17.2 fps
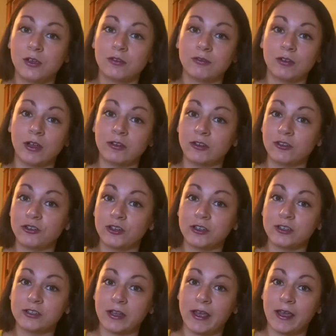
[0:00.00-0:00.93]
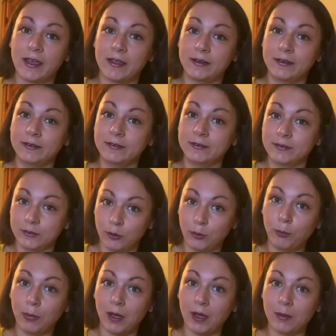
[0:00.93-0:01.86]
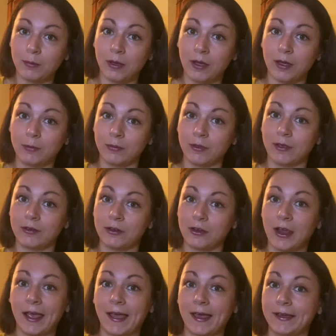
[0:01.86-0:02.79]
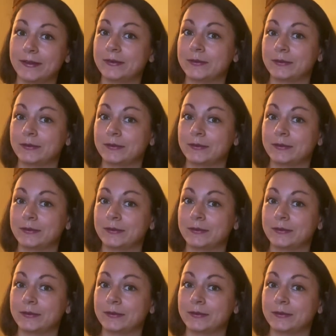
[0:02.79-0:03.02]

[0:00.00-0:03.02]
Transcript: rest assured, Dad, no pom-poms on your hat.